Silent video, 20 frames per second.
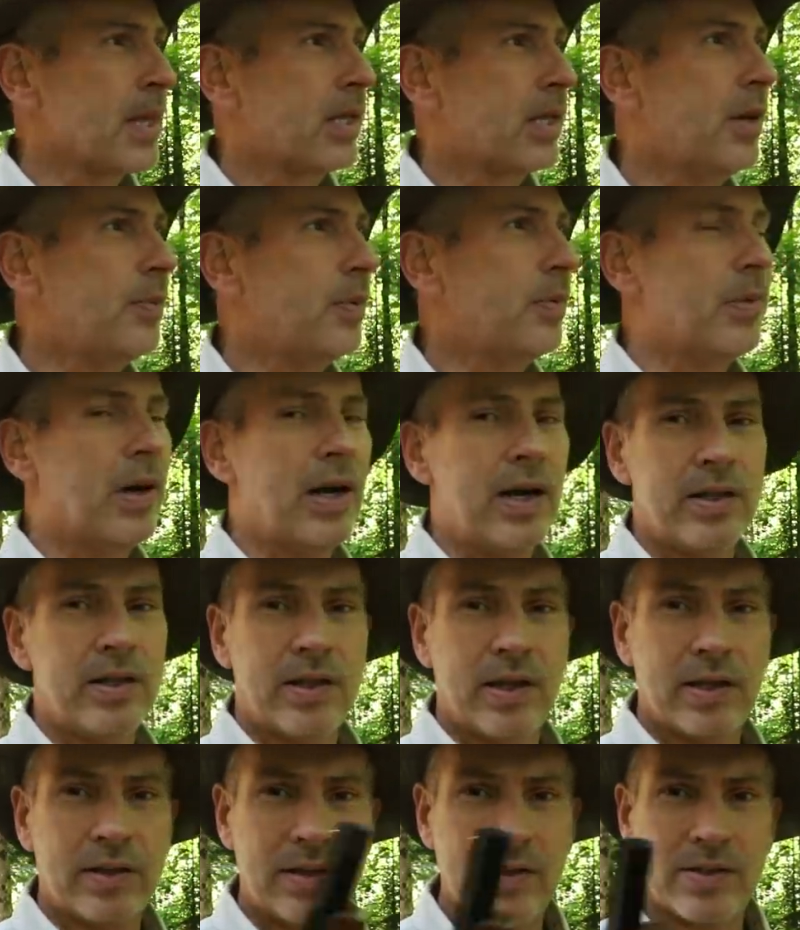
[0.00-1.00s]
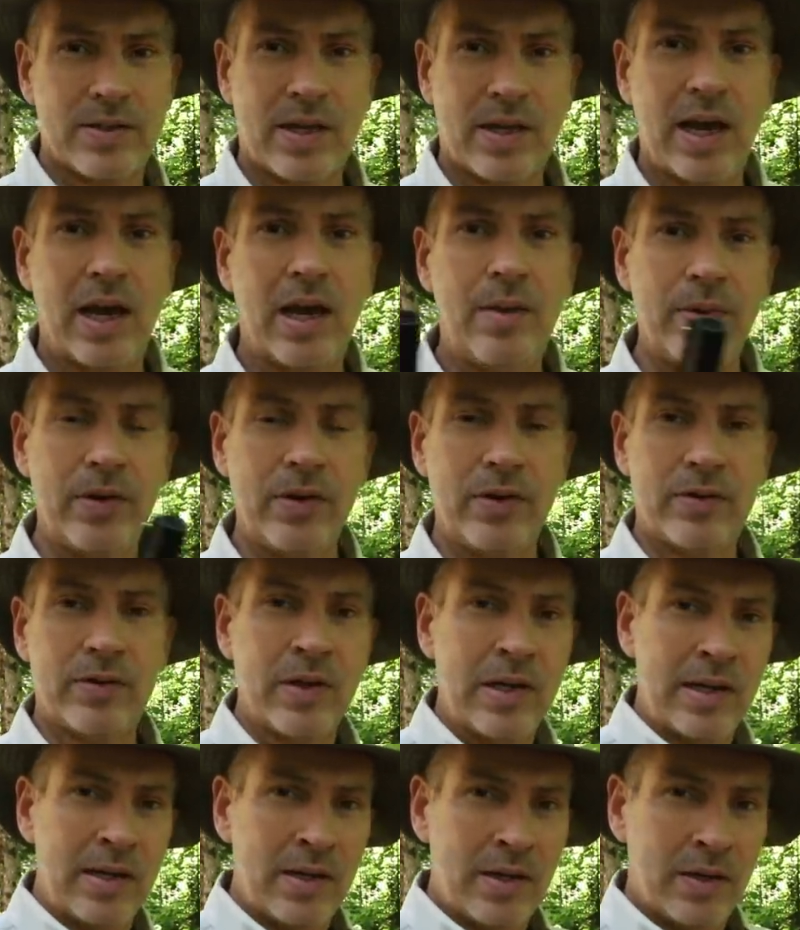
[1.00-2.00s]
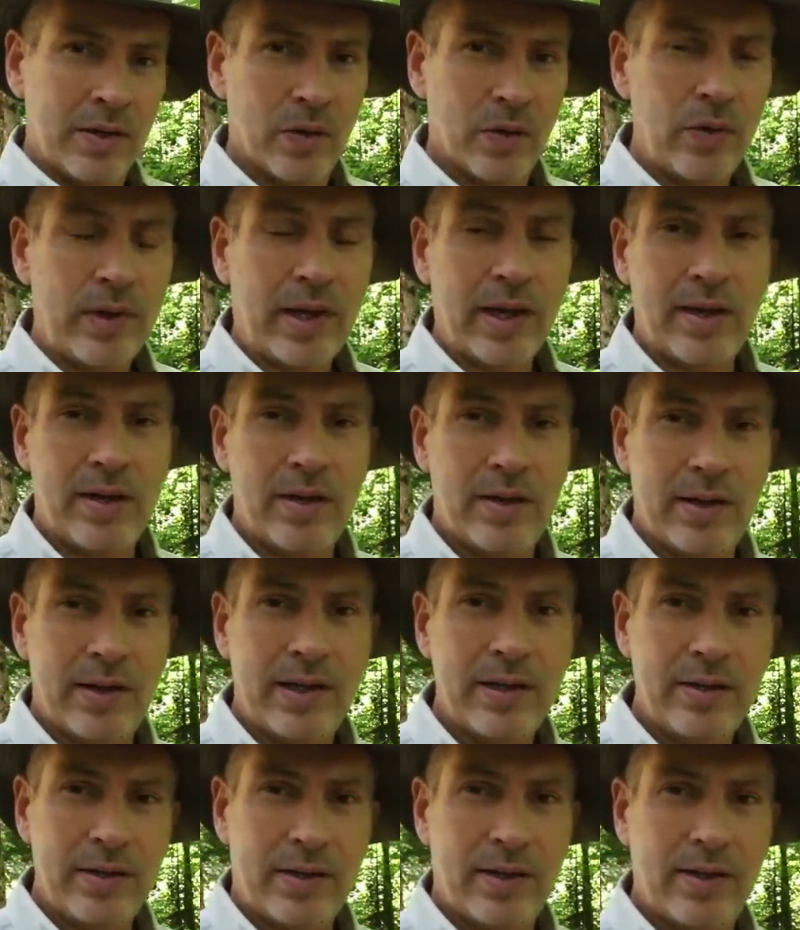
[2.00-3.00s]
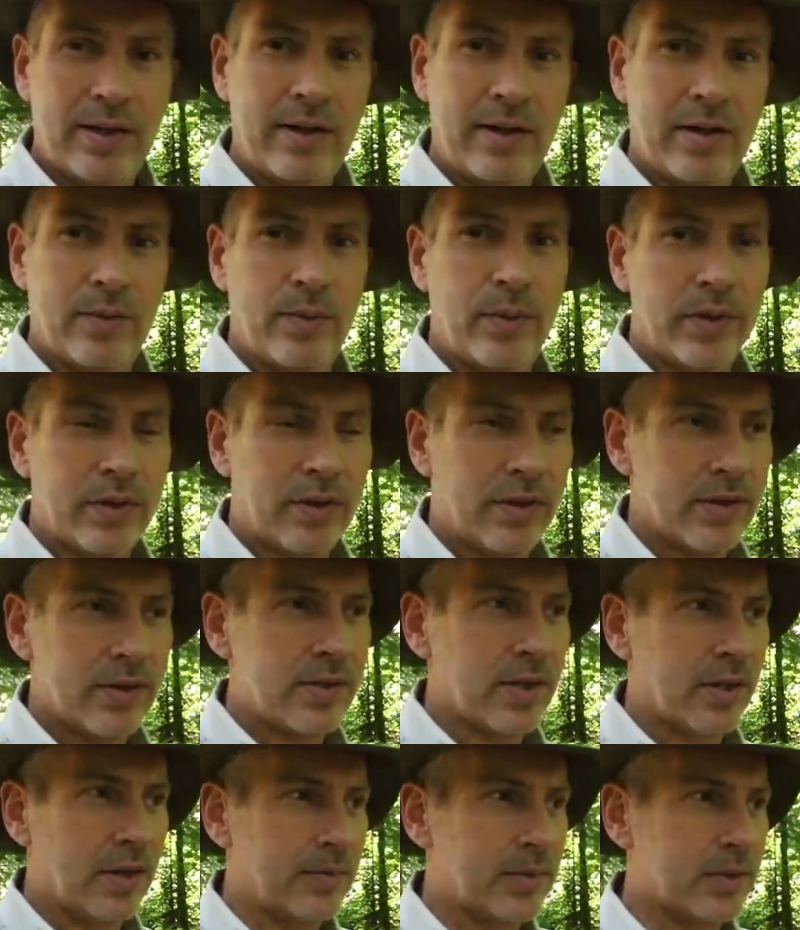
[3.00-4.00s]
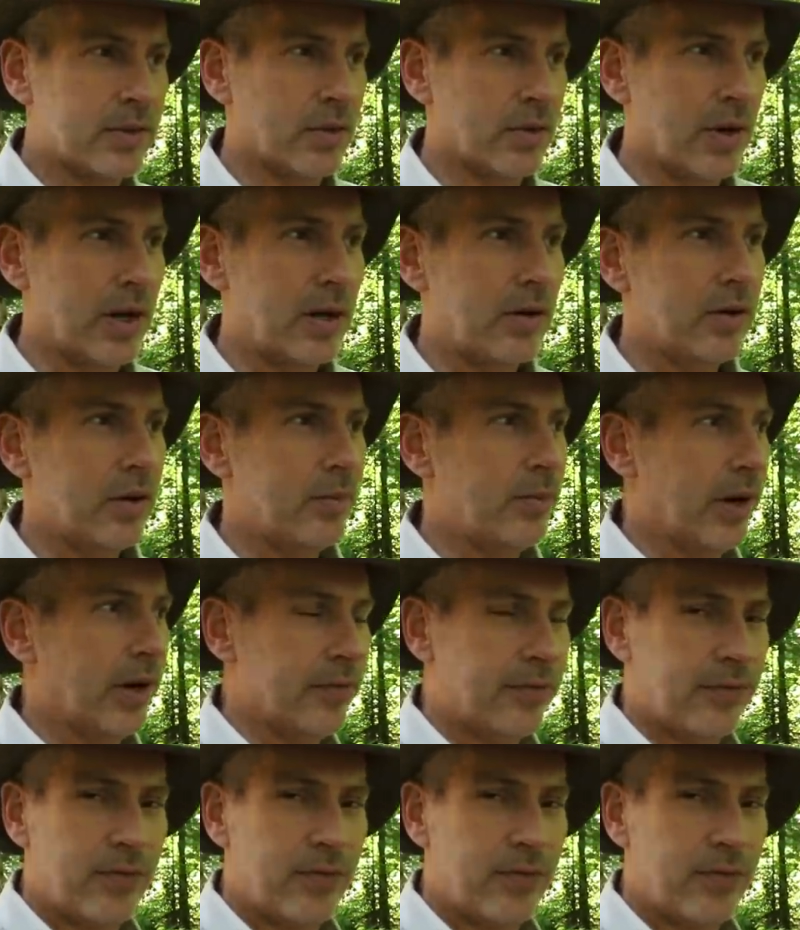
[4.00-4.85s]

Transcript: Keep in mind that this cabin is located in the Canadian wilderness, that I'm surrounded by